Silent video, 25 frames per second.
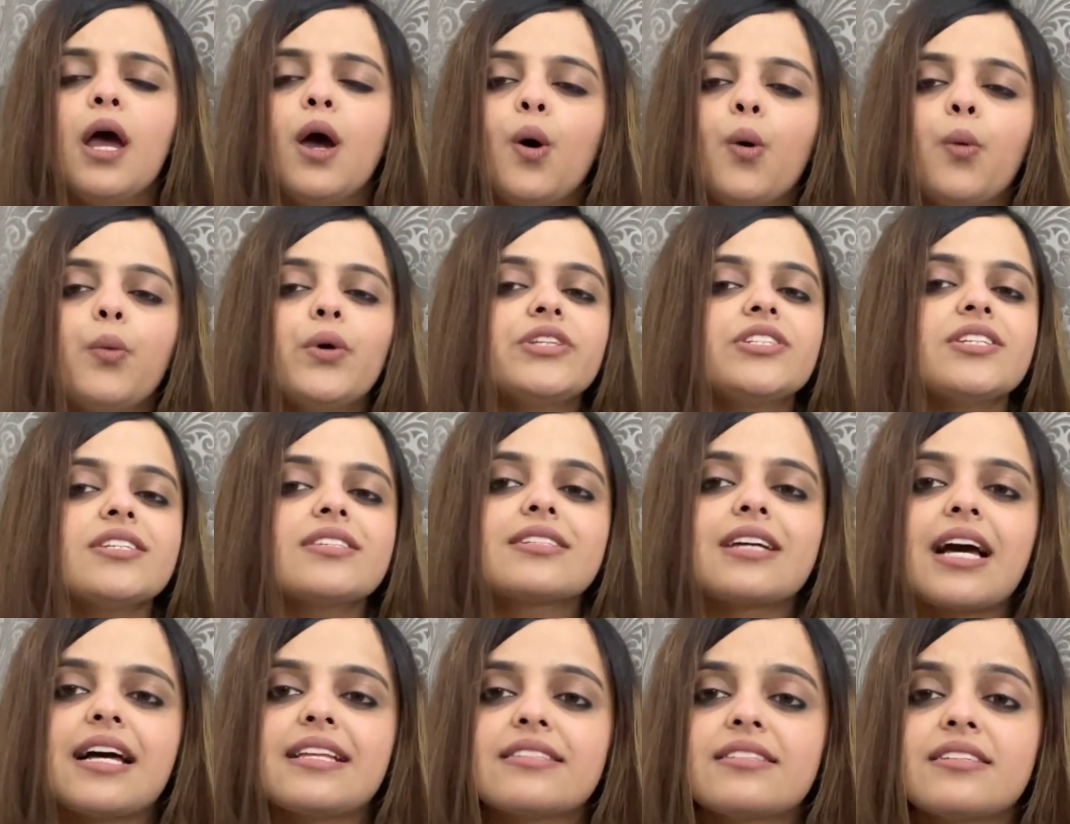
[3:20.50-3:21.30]
which is
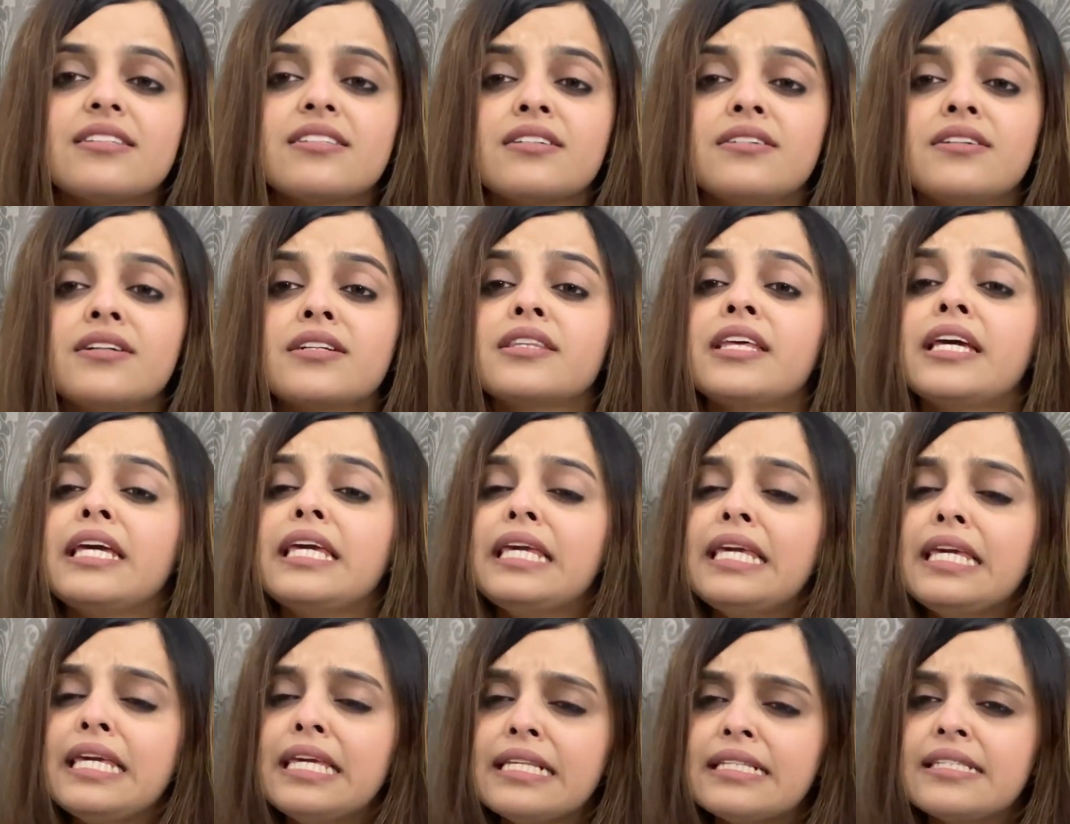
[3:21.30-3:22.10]
considered the
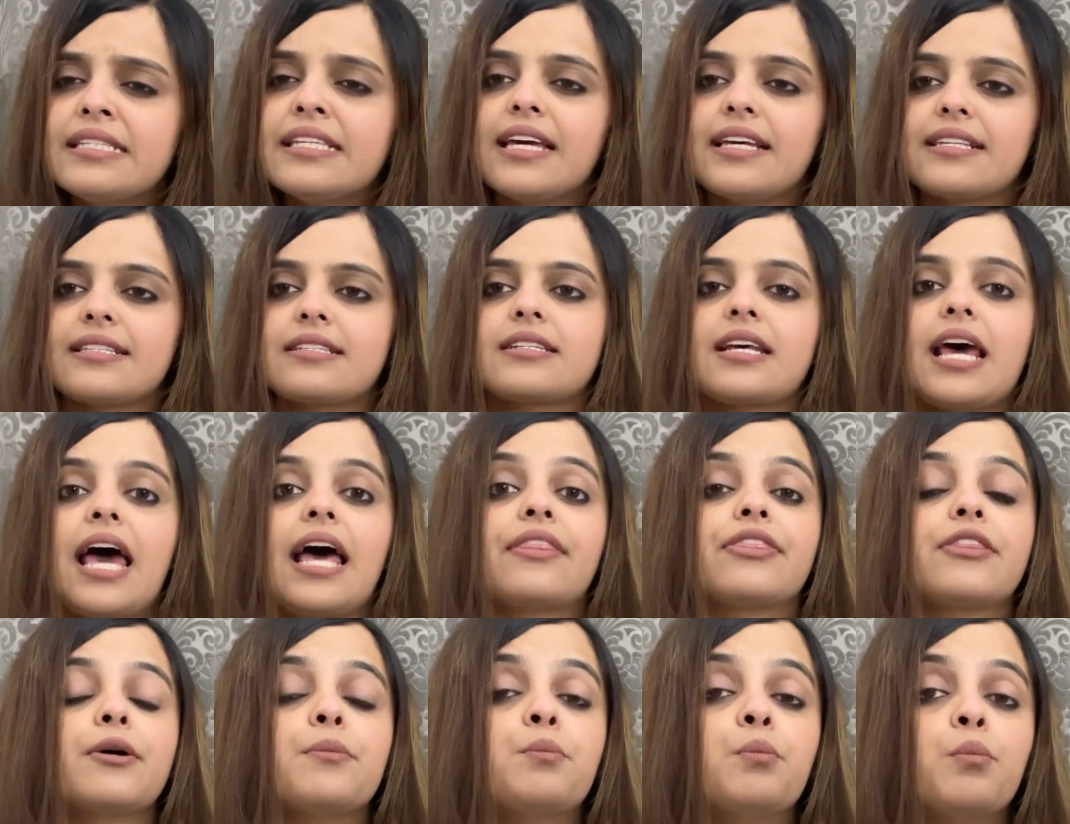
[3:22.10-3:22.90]
easiest and
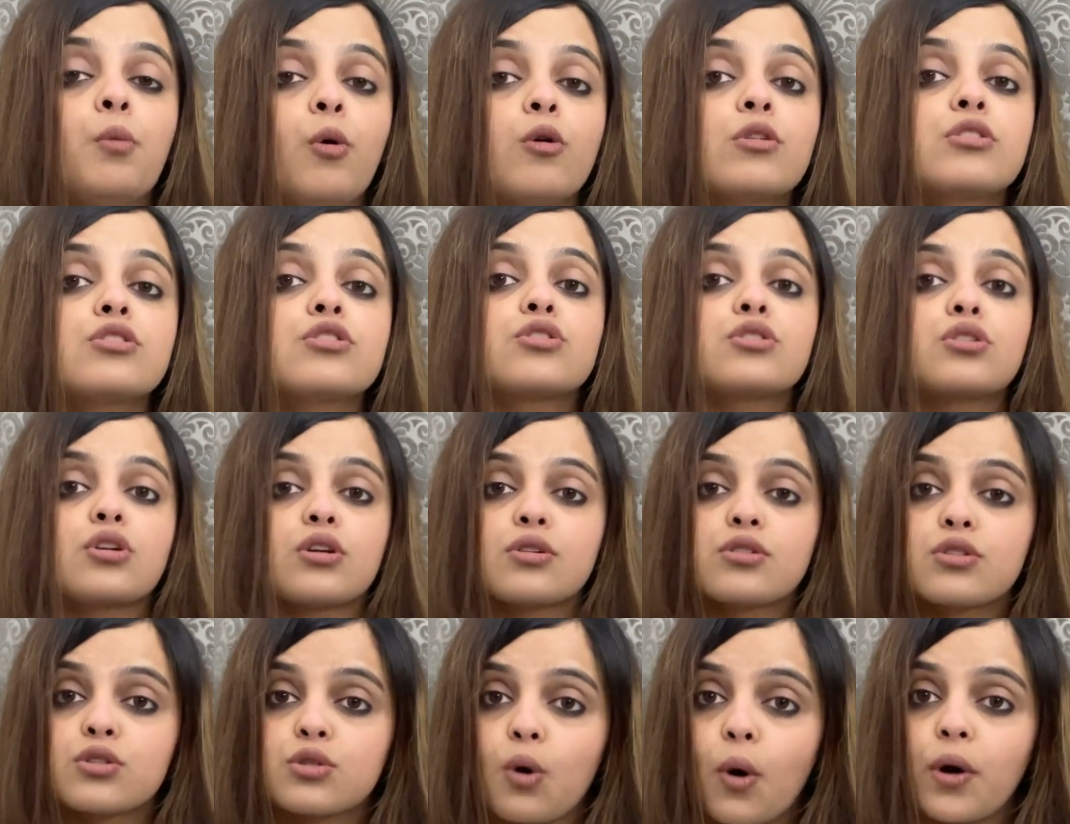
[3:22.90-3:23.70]
the most
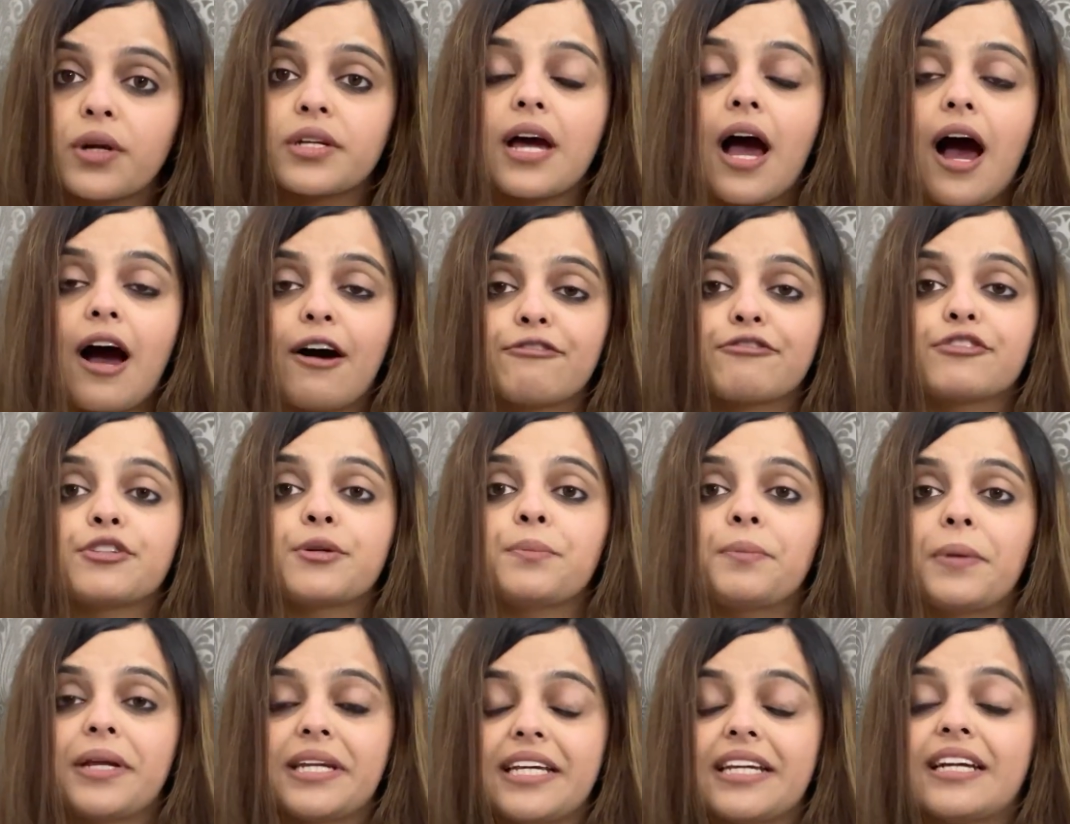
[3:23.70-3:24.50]
sought after
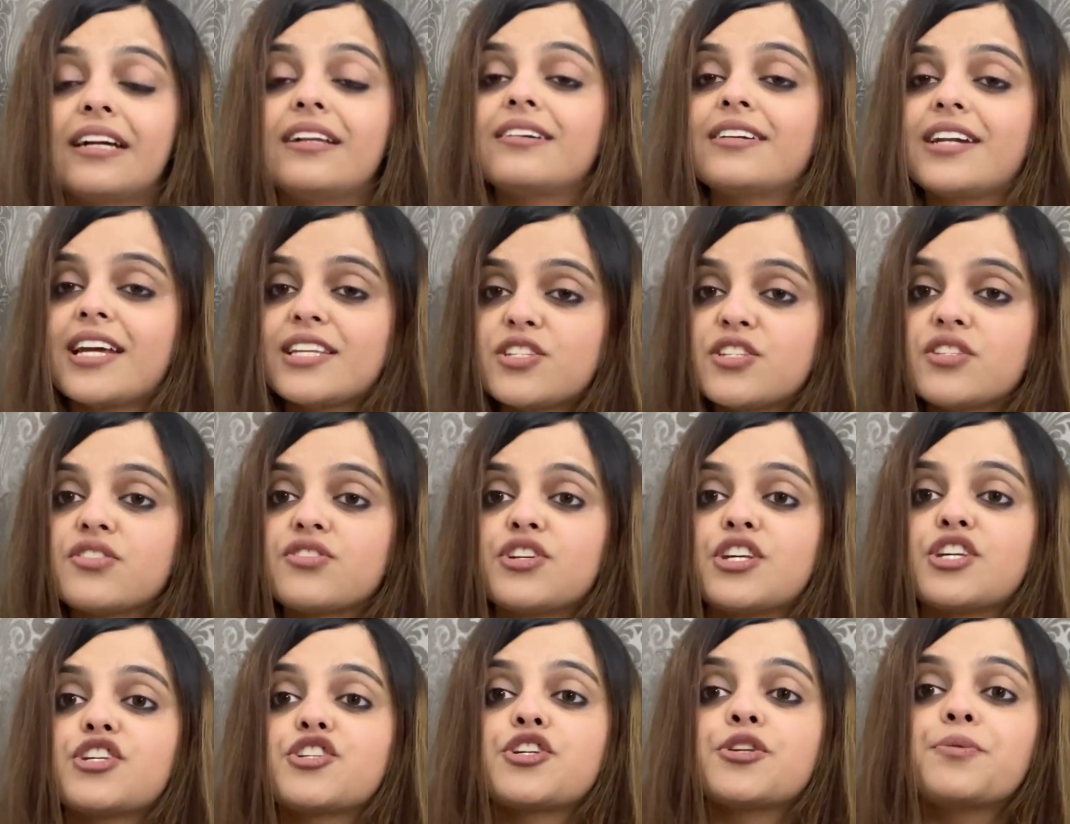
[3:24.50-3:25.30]
medical
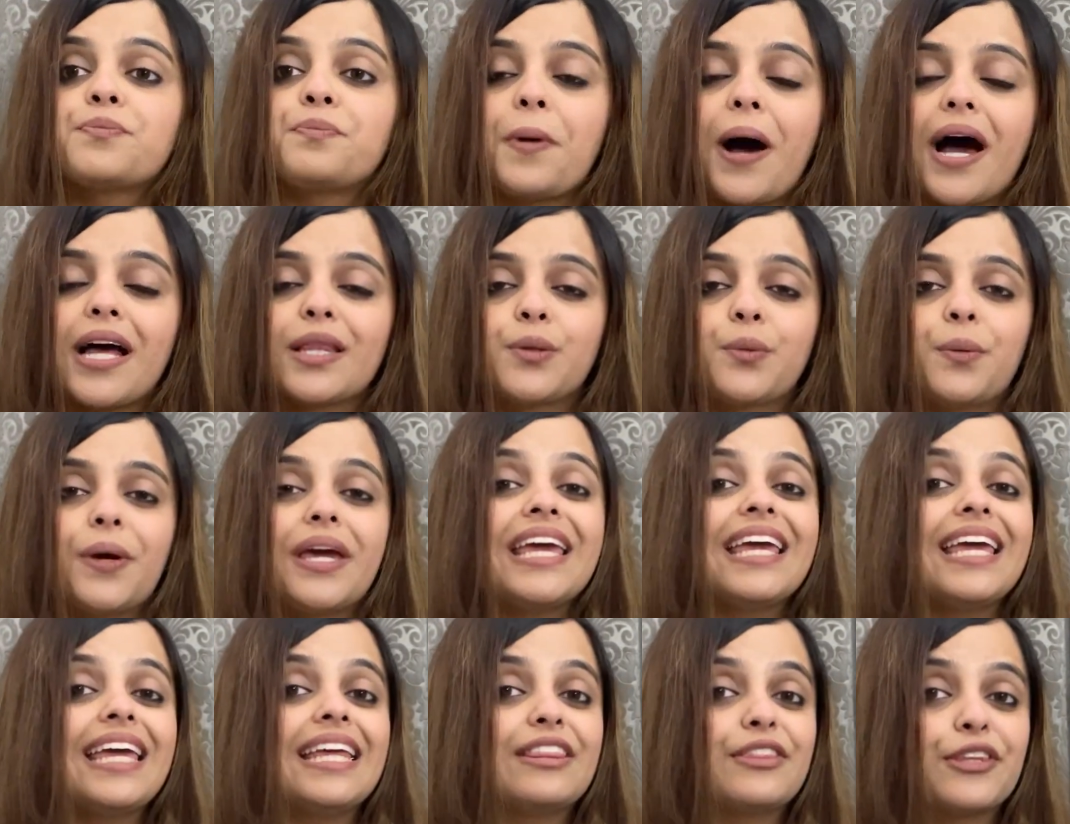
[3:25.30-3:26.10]
registration pathway
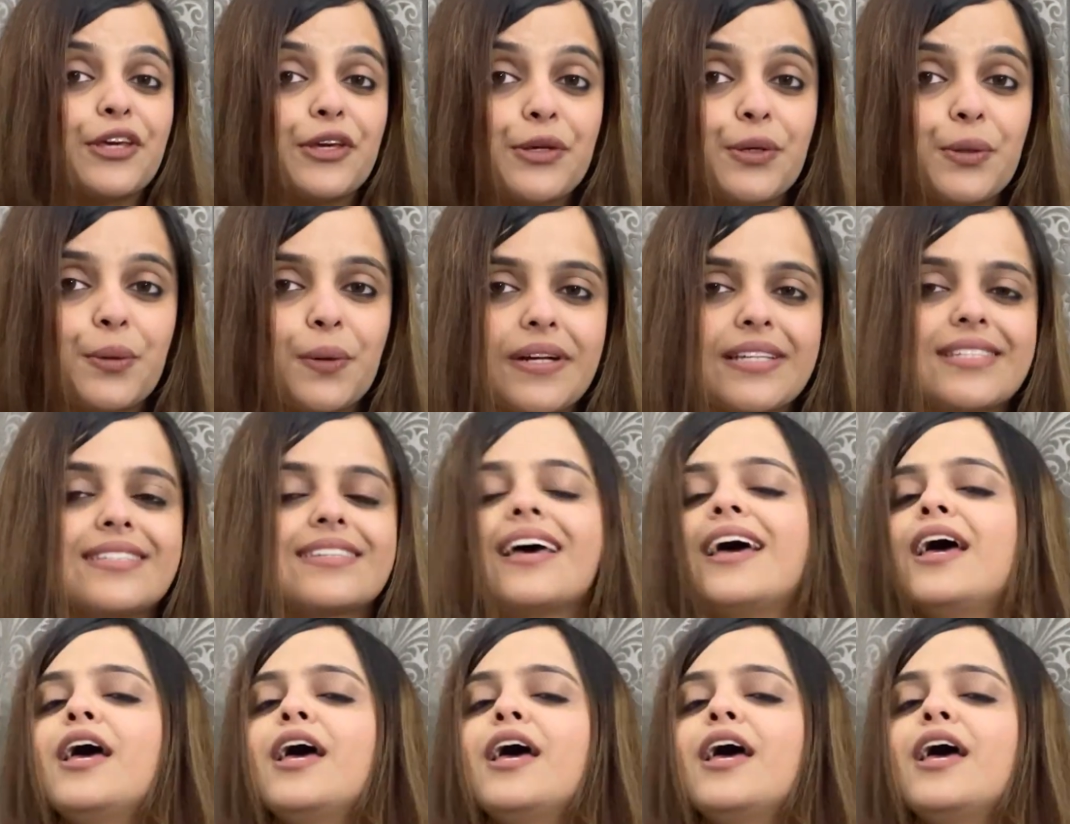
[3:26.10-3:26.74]
in the US.